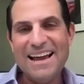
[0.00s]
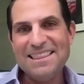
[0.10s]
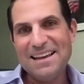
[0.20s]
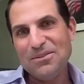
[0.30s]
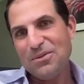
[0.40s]
and
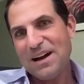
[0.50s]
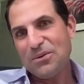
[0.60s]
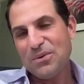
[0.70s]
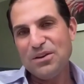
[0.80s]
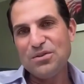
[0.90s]
then
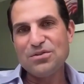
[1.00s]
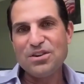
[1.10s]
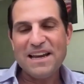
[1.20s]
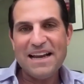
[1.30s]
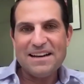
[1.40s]
like when you
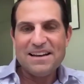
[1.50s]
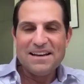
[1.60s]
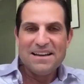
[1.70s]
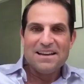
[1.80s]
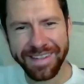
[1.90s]
look at
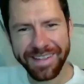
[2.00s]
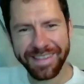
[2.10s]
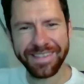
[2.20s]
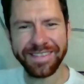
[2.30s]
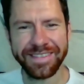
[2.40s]

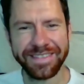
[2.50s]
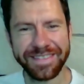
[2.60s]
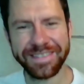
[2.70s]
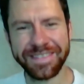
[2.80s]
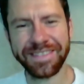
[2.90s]

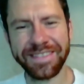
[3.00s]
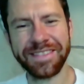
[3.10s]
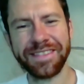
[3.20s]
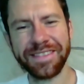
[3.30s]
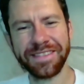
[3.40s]

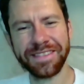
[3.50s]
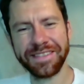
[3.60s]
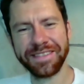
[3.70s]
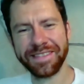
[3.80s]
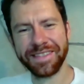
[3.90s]
how
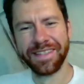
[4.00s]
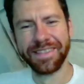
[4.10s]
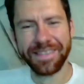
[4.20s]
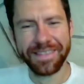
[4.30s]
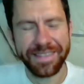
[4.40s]

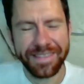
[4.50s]
they